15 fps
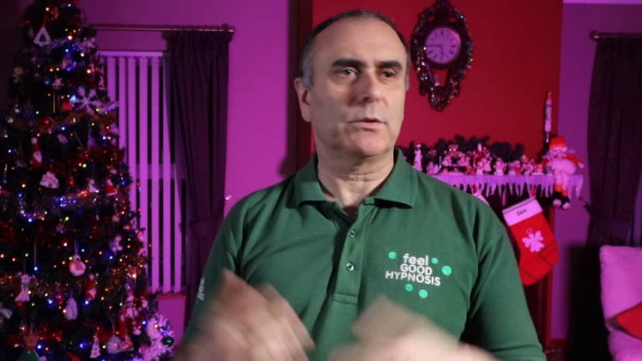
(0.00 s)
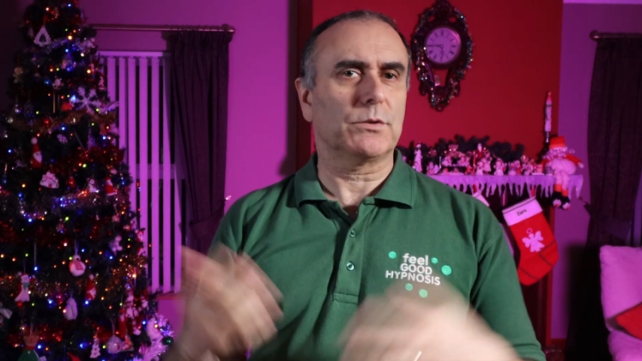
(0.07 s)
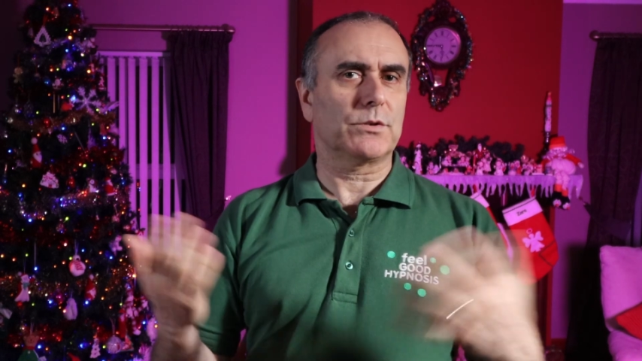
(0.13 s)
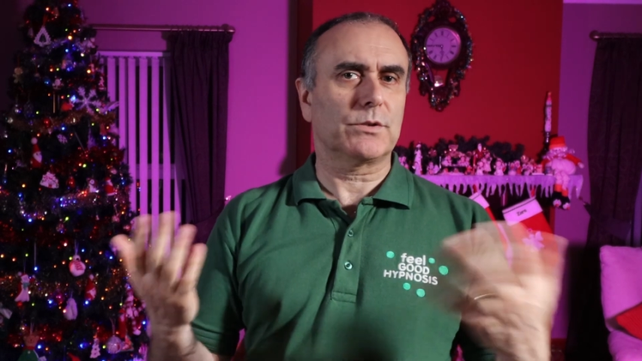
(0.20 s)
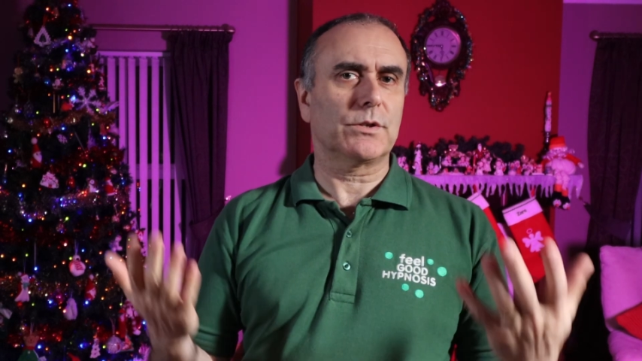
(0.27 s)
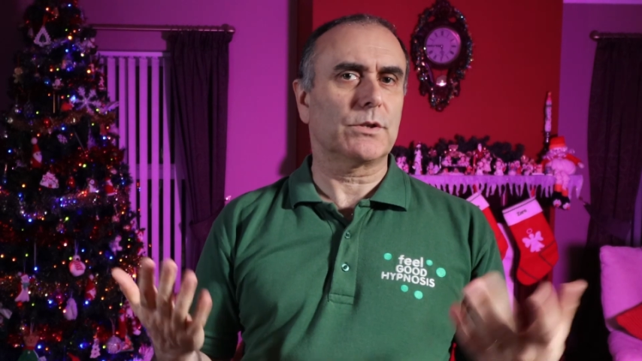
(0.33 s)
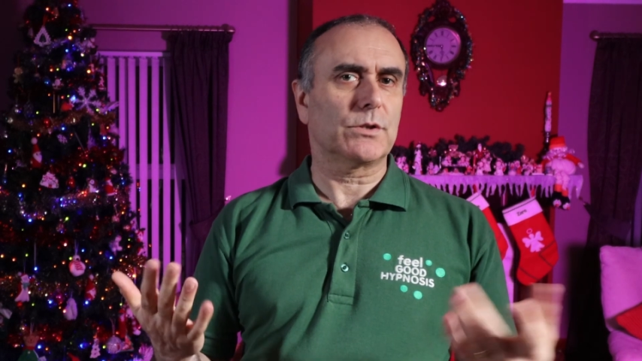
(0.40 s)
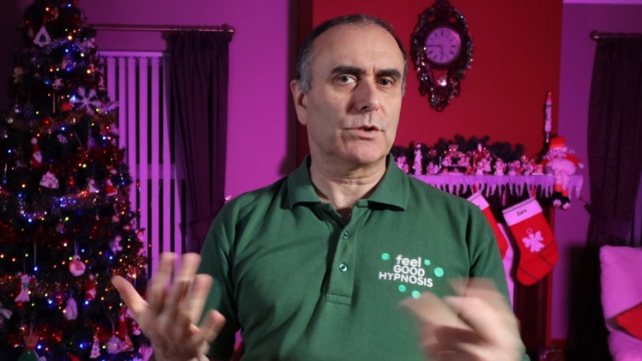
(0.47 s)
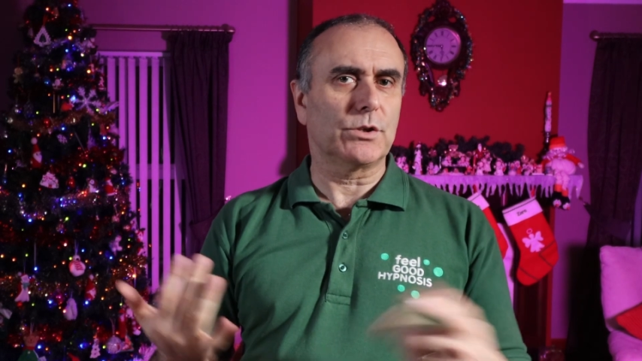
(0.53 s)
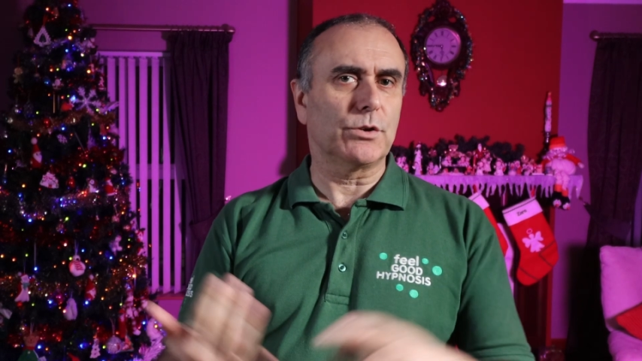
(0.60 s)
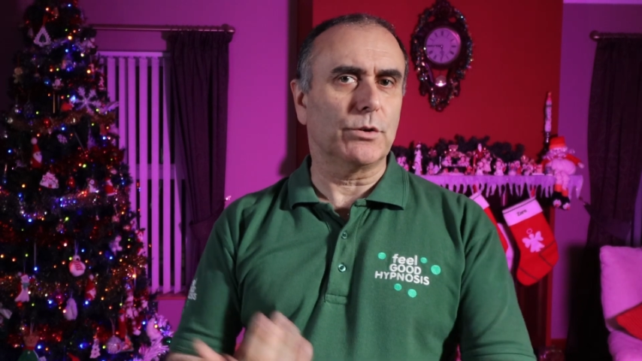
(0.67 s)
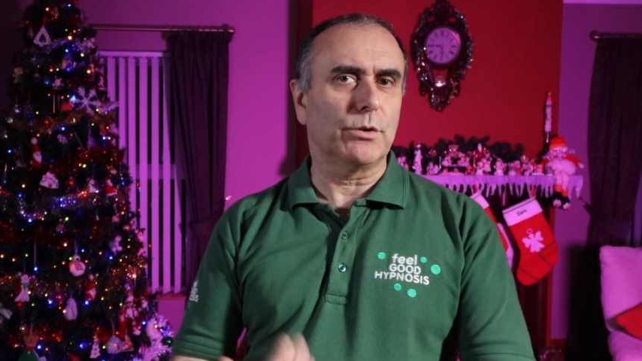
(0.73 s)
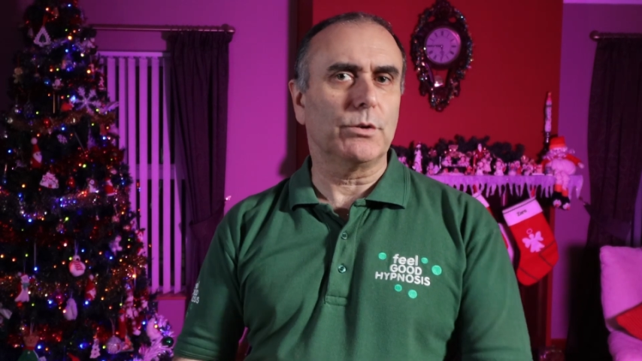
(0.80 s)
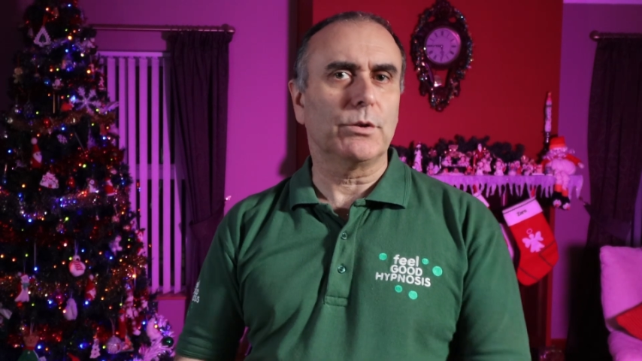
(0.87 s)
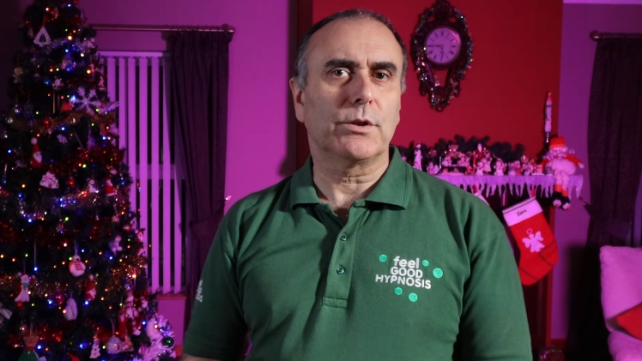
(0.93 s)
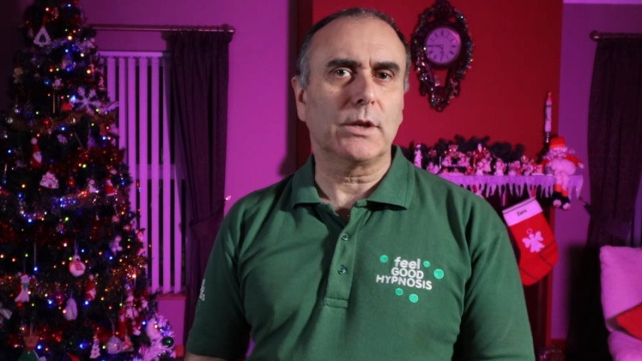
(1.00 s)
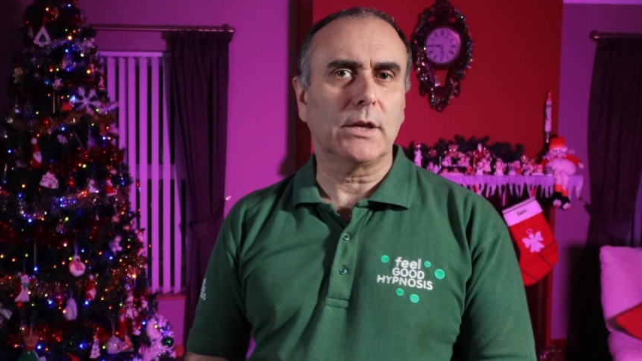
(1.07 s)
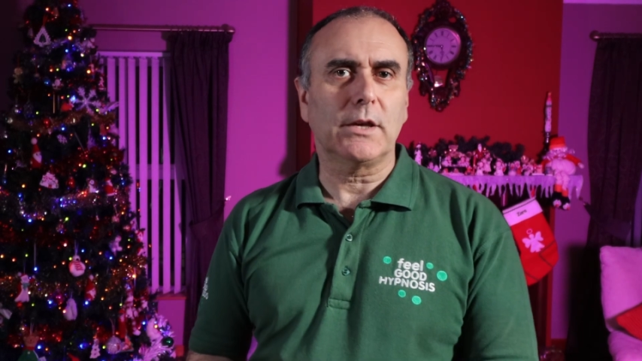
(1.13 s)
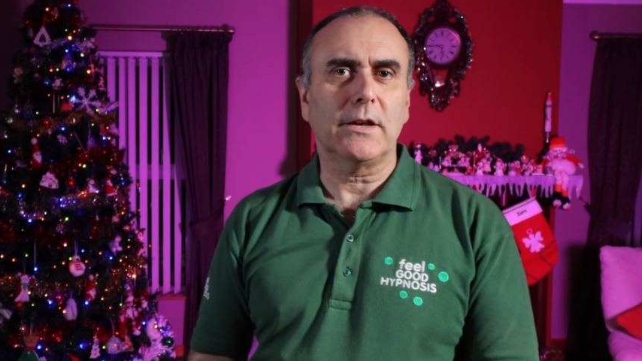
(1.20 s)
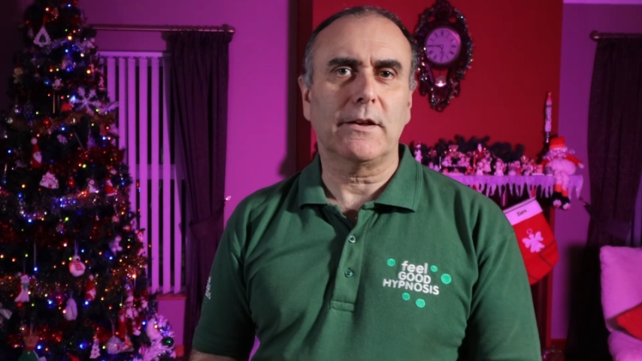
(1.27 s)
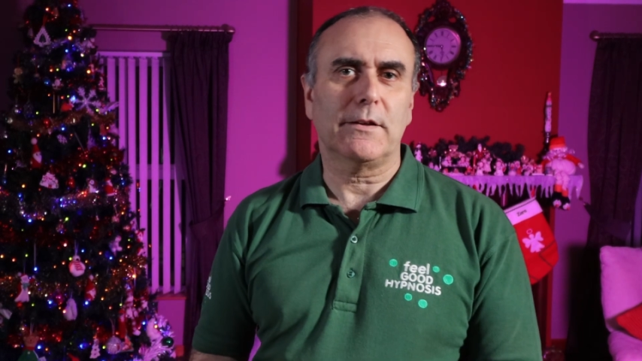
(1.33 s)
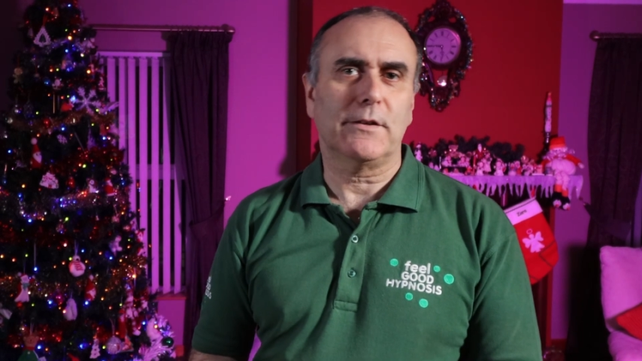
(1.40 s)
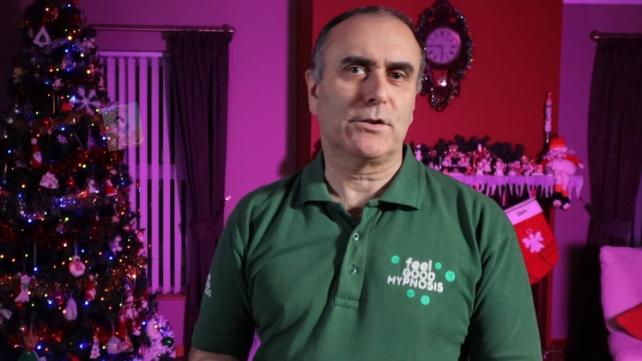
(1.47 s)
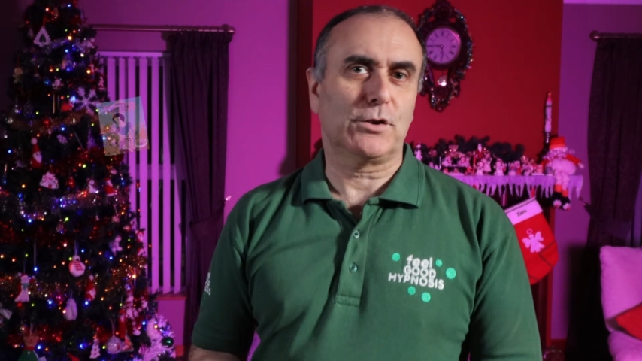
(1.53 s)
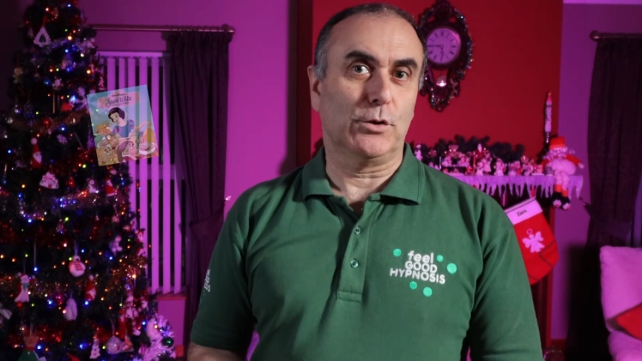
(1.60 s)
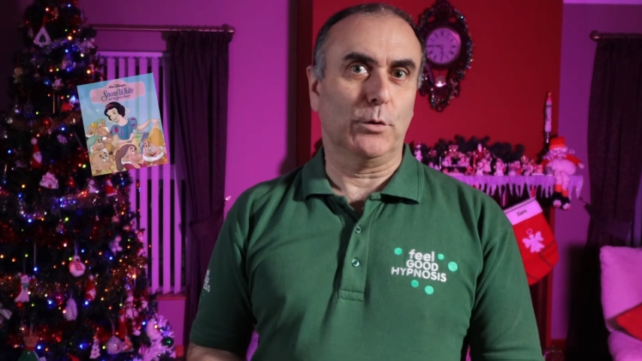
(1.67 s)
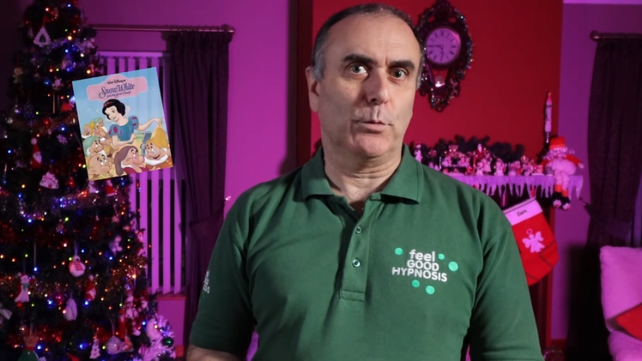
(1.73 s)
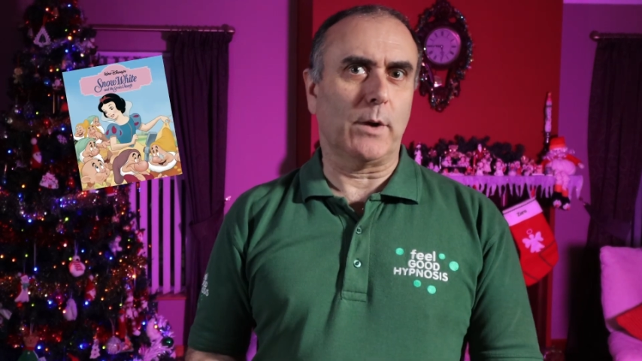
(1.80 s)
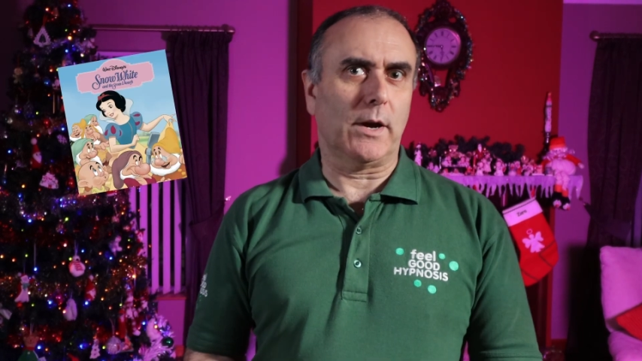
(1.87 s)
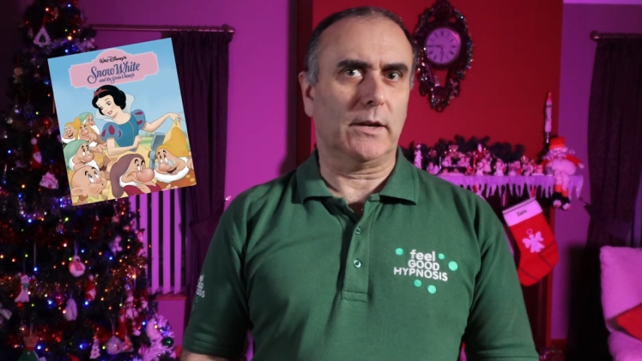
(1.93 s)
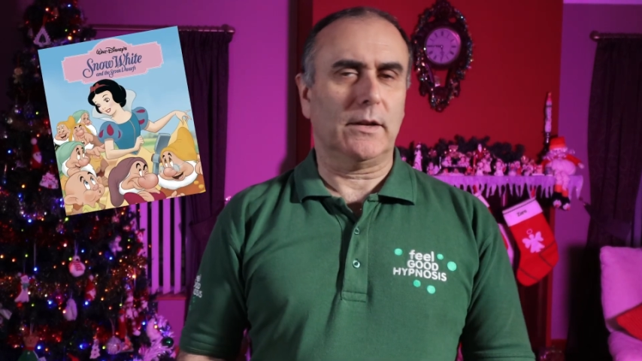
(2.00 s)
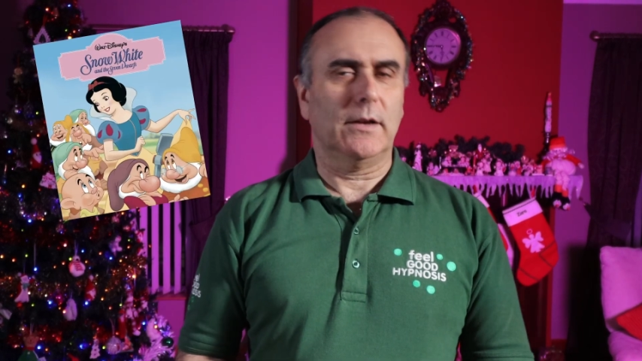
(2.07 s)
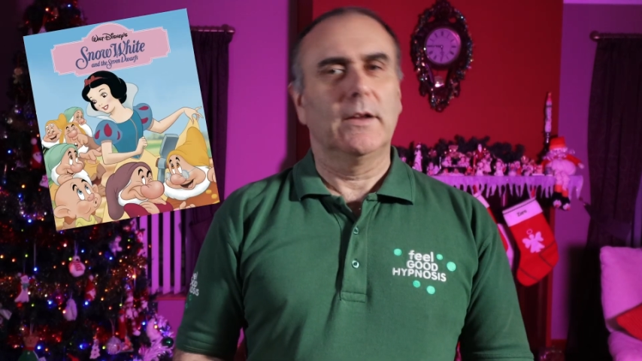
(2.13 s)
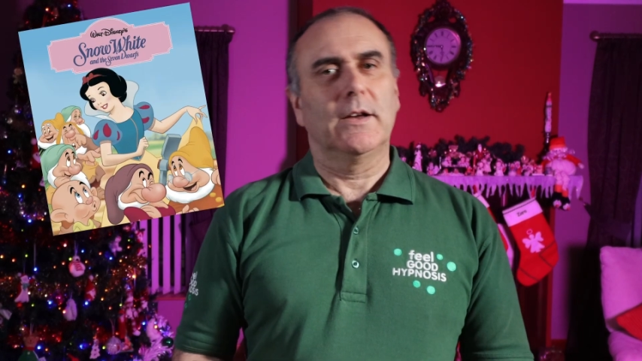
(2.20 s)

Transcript: to do the Snow White